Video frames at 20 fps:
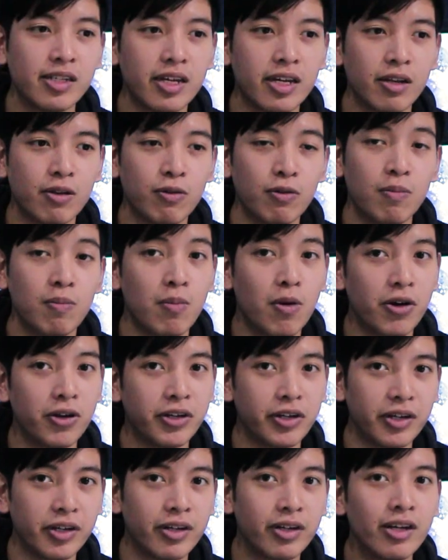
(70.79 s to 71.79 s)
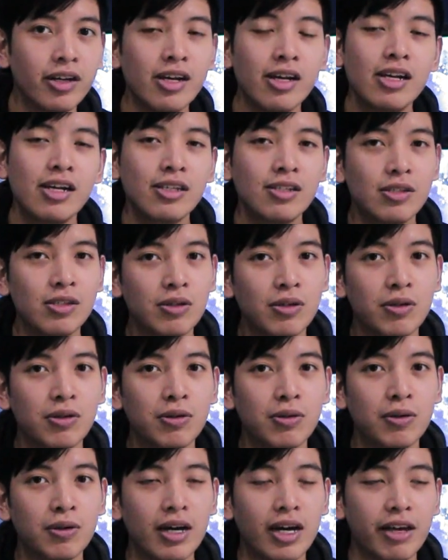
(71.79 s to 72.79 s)
that look modern.
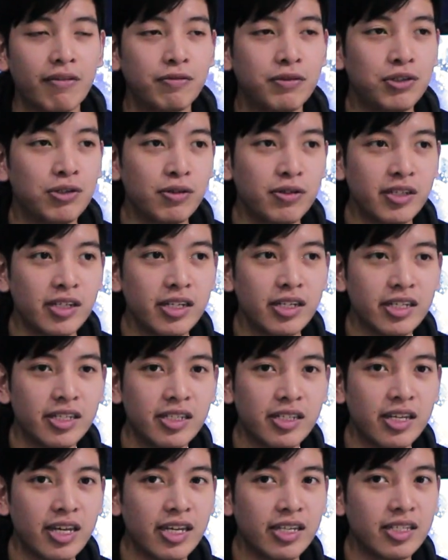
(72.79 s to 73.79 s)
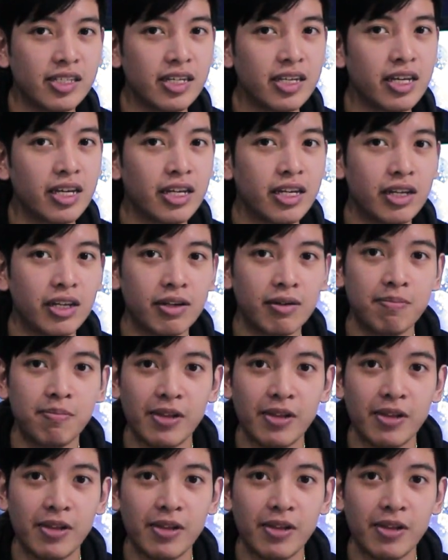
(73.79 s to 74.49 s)
So I have chosen this casing in the